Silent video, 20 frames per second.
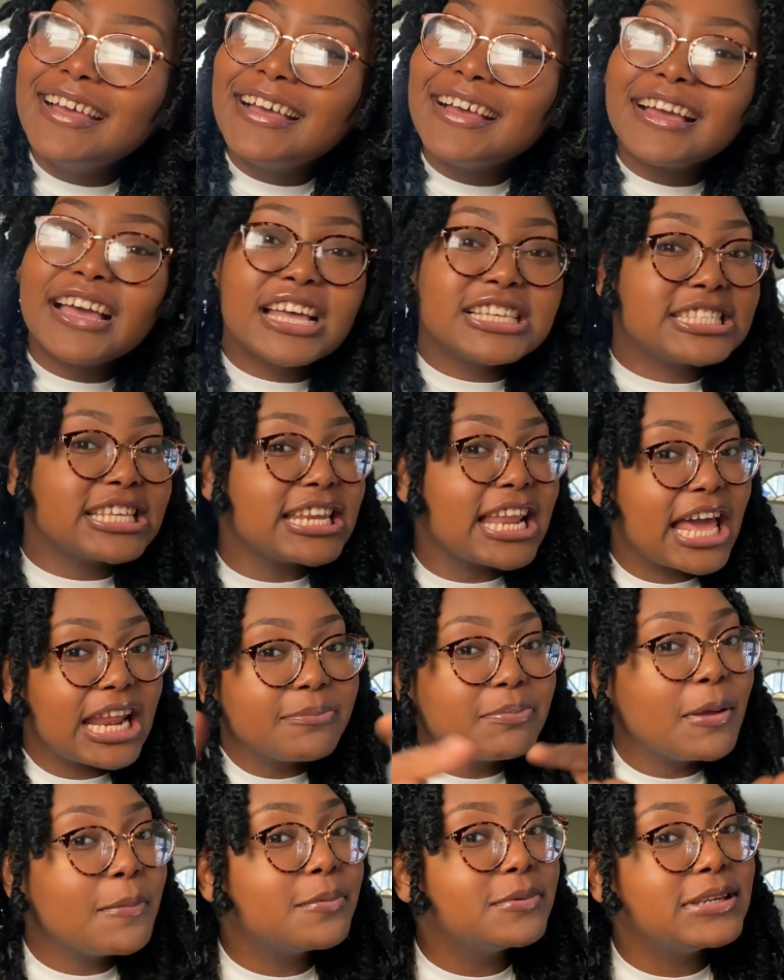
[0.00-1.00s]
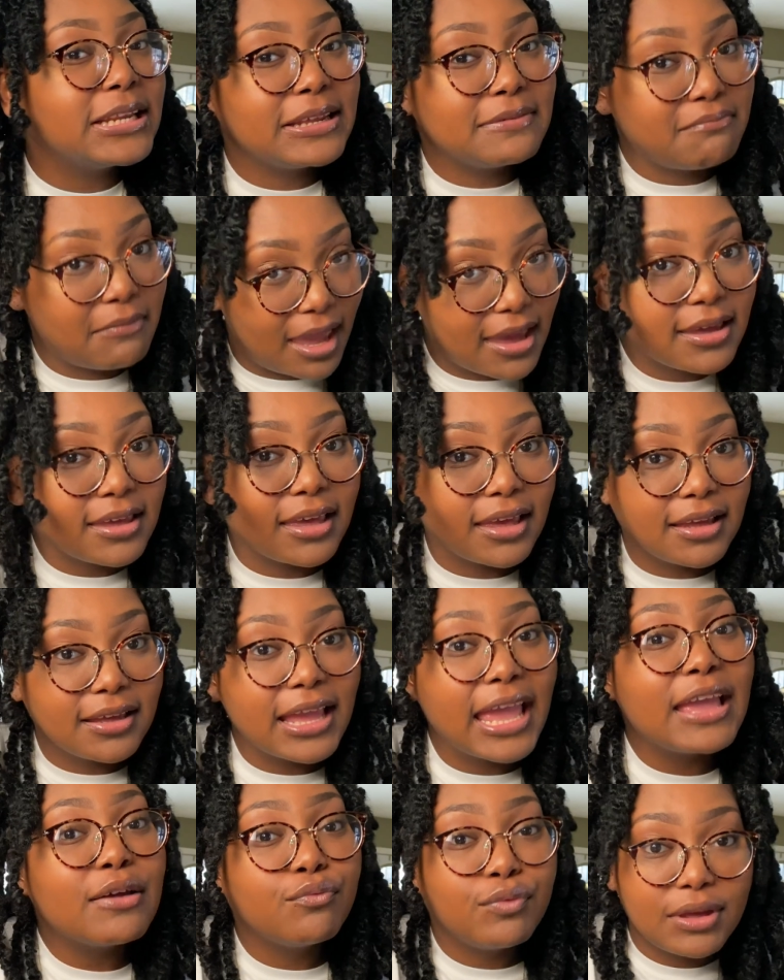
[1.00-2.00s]
Because a lot of people didn't make it,
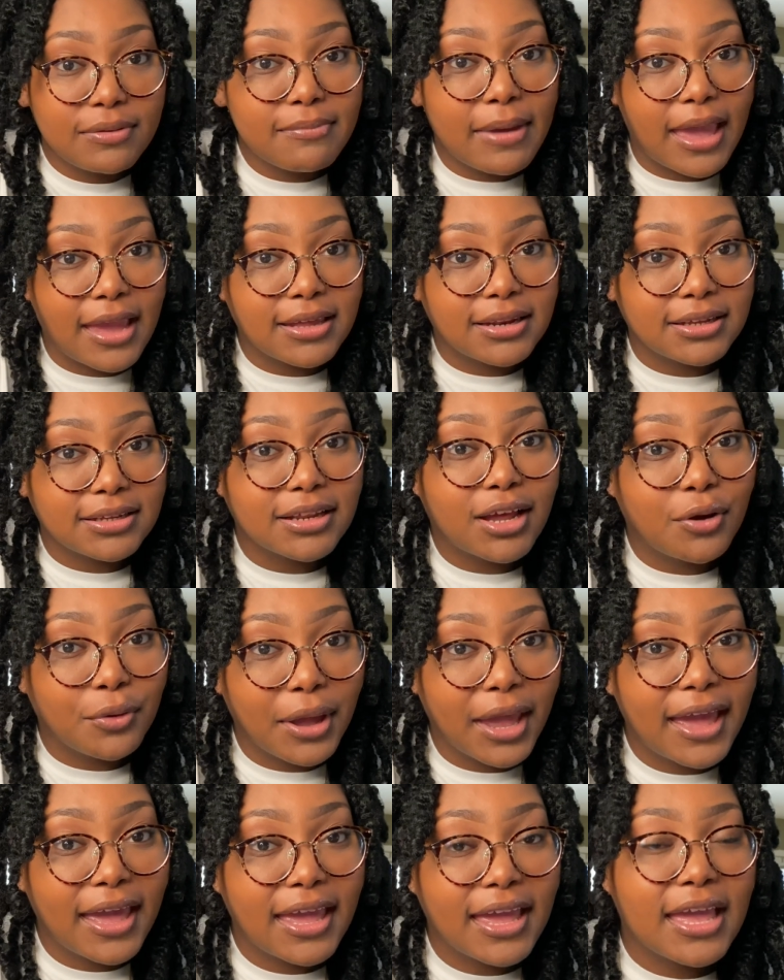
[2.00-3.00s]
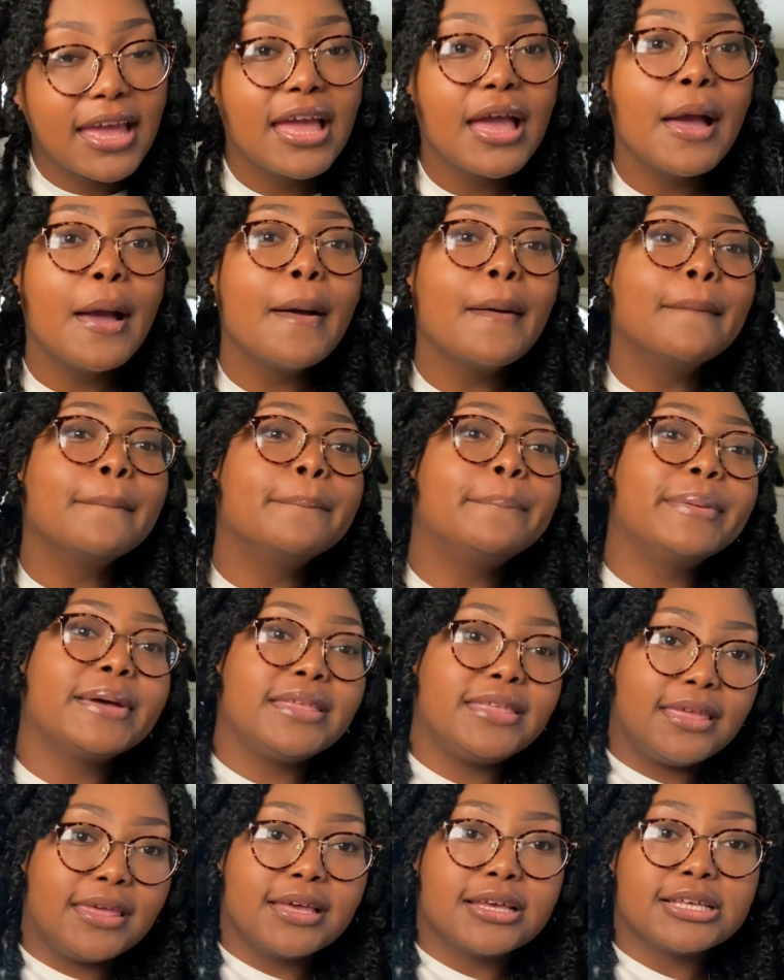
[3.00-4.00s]
and we made it, okay? But yeah,